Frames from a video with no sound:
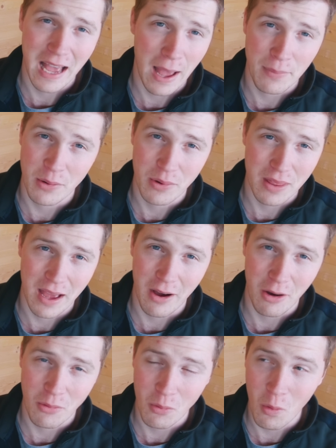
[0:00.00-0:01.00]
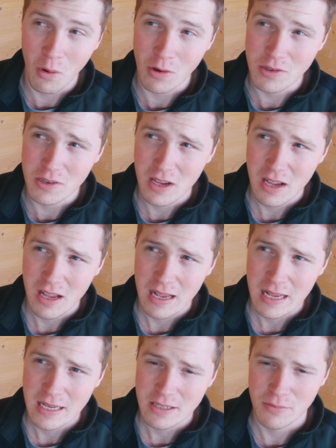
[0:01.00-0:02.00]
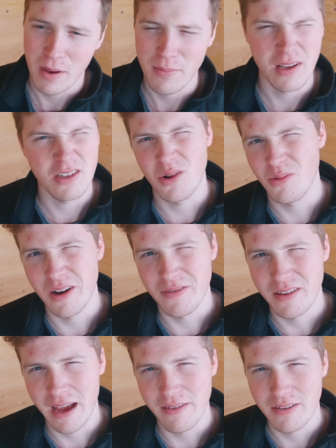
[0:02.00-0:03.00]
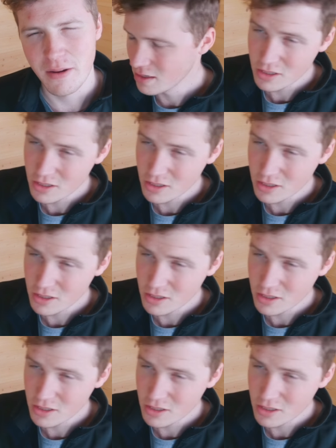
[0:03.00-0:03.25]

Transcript: happy with how it was. So maybe it's not worth the effort.